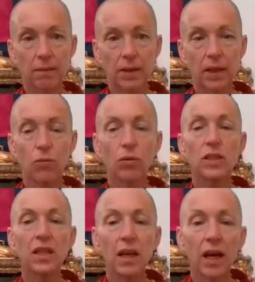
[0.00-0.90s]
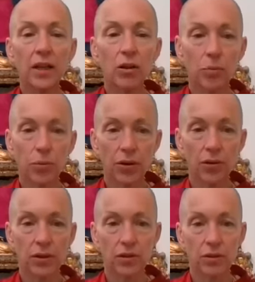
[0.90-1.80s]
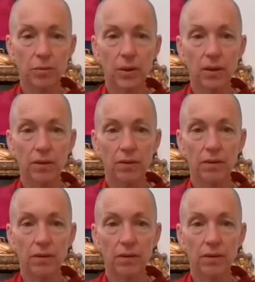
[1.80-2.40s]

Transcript: It will delay your progress on the path.